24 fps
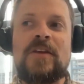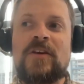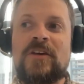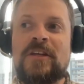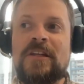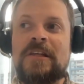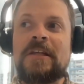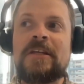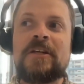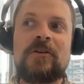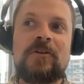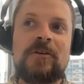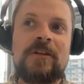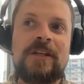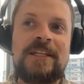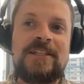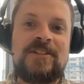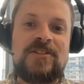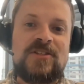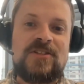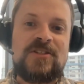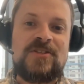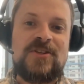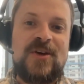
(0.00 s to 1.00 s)
can literally
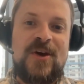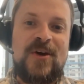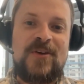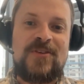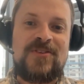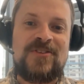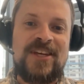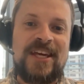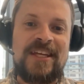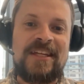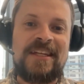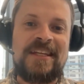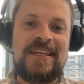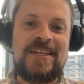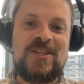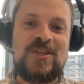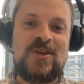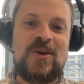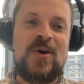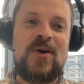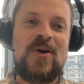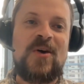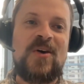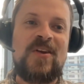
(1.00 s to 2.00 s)
just suddenly
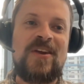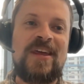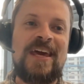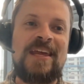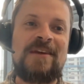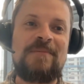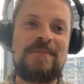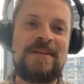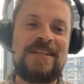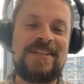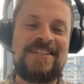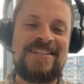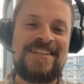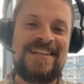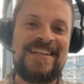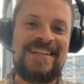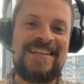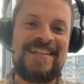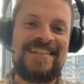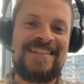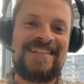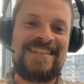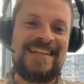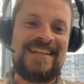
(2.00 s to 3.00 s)
turn
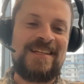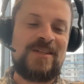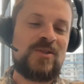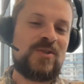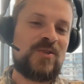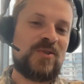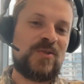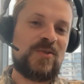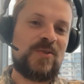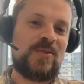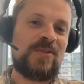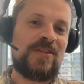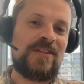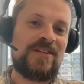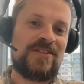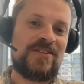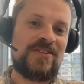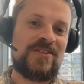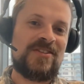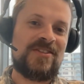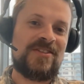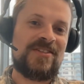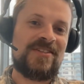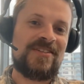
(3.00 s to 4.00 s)
NPCs into this
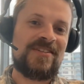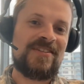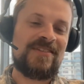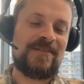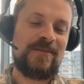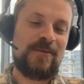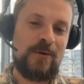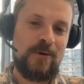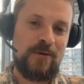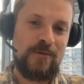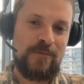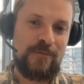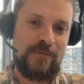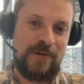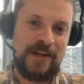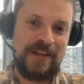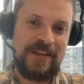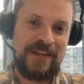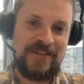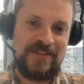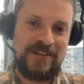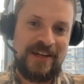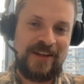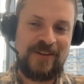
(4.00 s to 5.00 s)

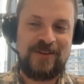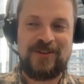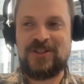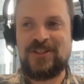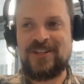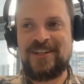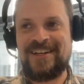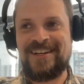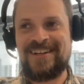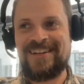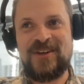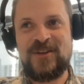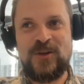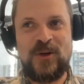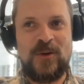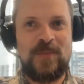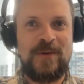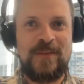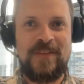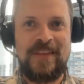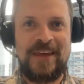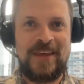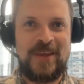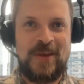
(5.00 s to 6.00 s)
fairly intelligent and a
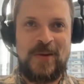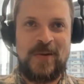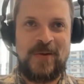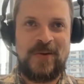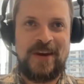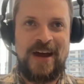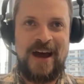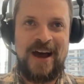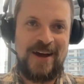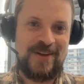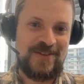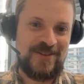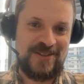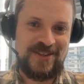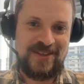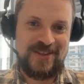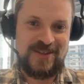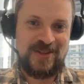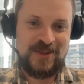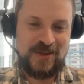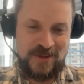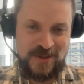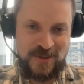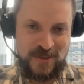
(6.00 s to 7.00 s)
human that you can ask
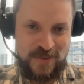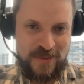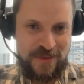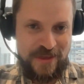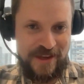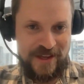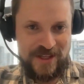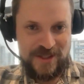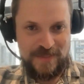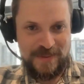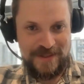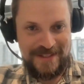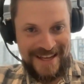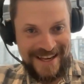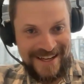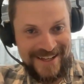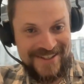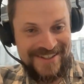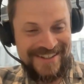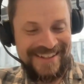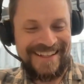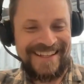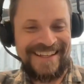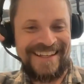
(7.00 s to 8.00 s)
to do things
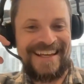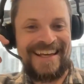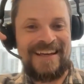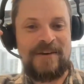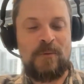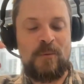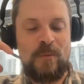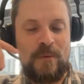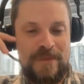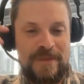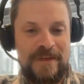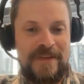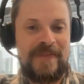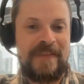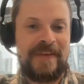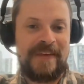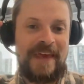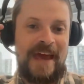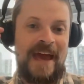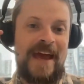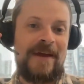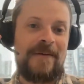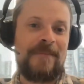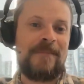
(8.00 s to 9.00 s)
potentially within the
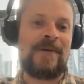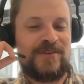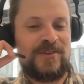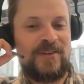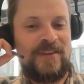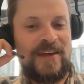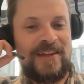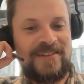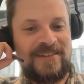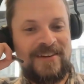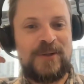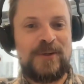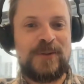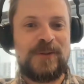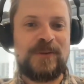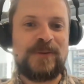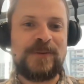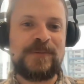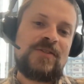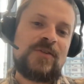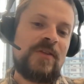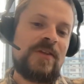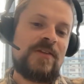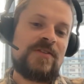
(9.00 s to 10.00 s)
game. So that's cool.
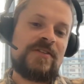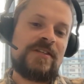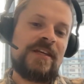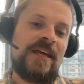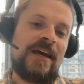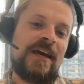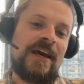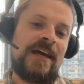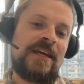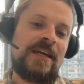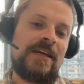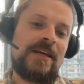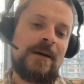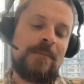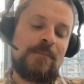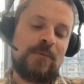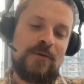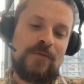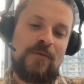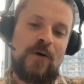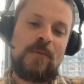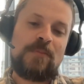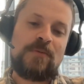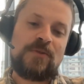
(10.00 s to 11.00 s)
So there's, yeah, any number
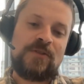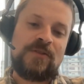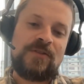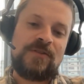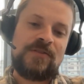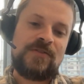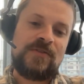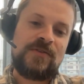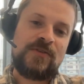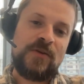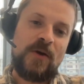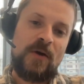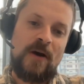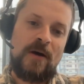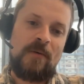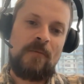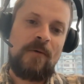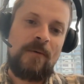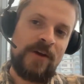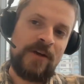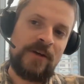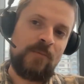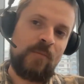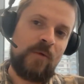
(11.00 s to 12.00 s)
of options. So
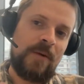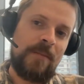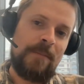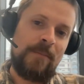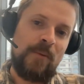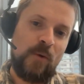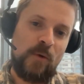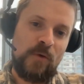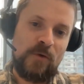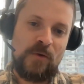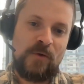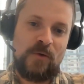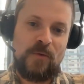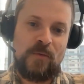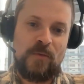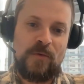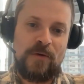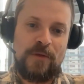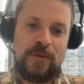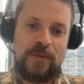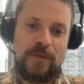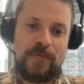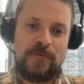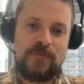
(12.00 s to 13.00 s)
I didn't want to bore you
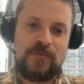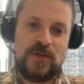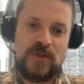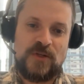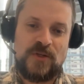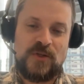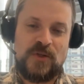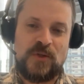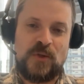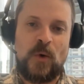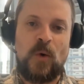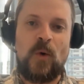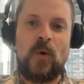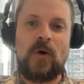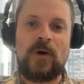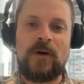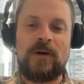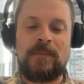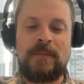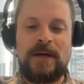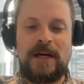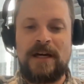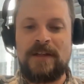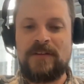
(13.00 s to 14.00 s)
with just talk
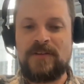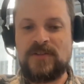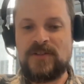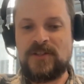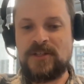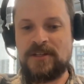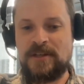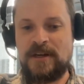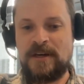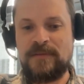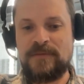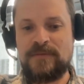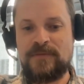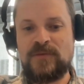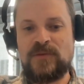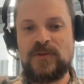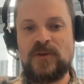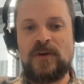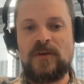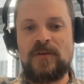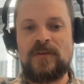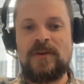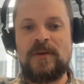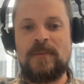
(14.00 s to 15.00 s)
about this stuff.
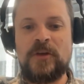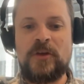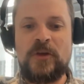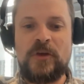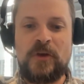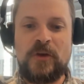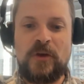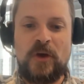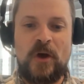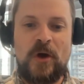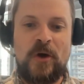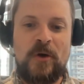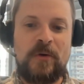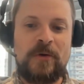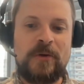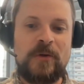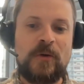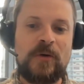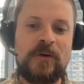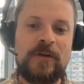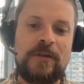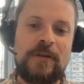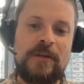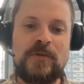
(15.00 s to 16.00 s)
So you can go and
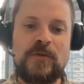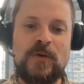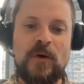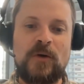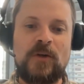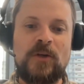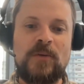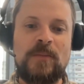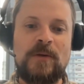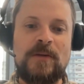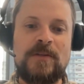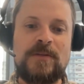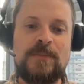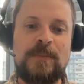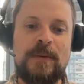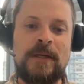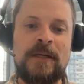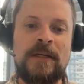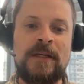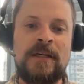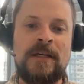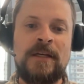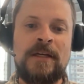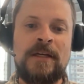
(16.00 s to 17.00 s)
look at the documents, but
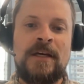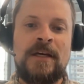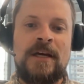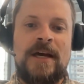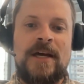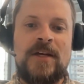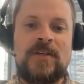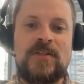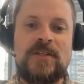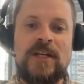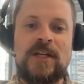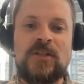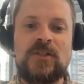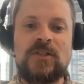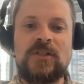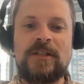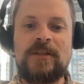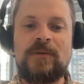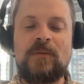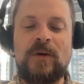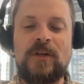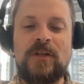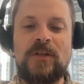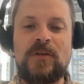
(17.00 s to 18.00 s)
Essentially,
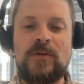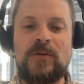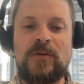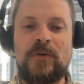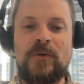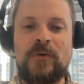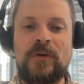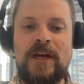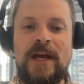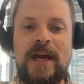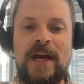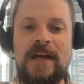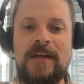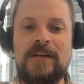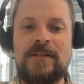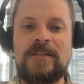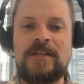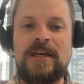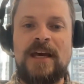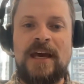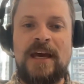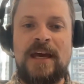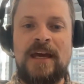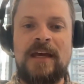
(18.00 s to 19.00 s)
when you create
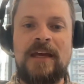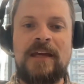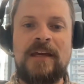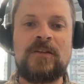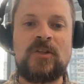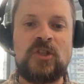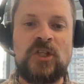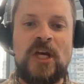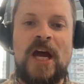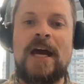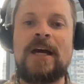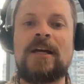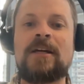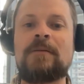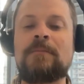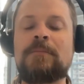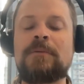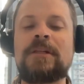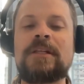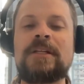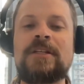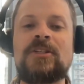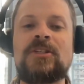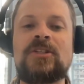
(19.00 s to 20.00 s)
a chat
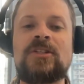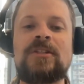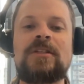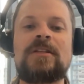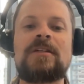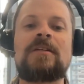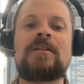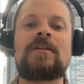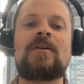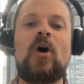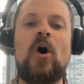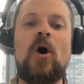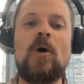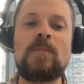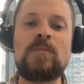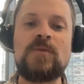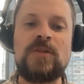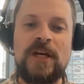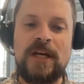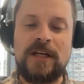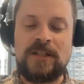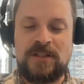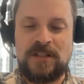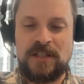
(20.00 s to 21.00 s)
completion
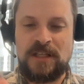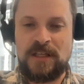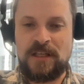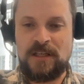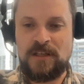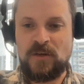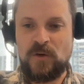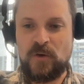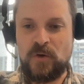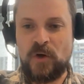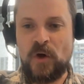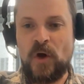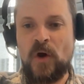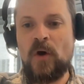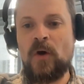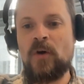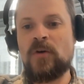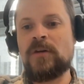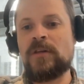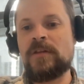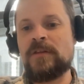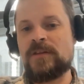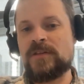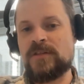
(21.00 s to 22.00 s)
object in your
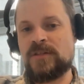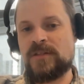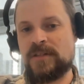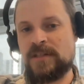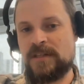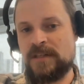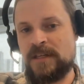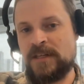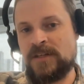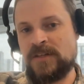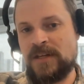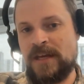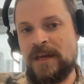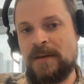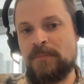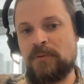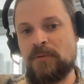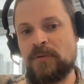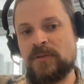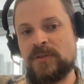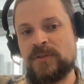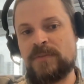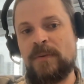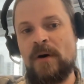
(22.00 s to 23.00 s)
code, in this
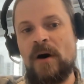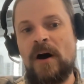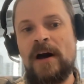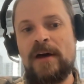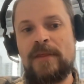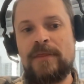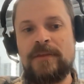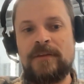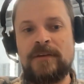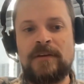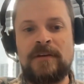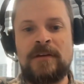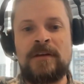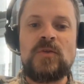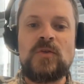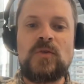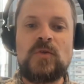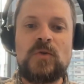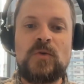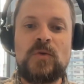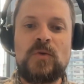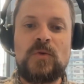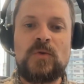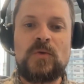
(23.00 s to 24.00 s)
example is Python,
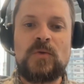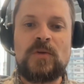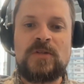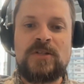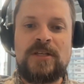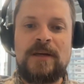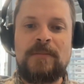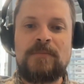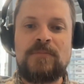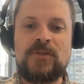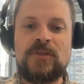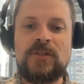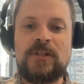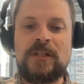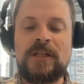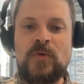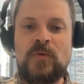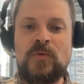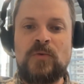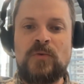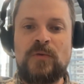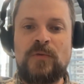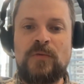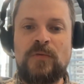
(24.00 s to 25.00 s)
you
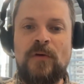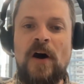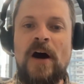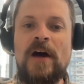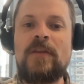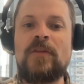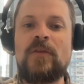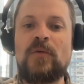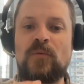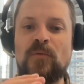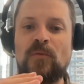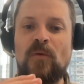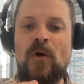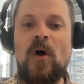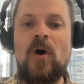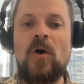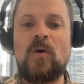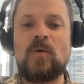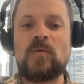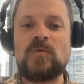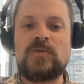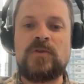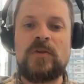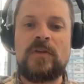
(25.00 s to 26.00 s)
define the
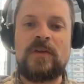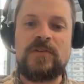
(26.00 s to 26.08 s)
roles. So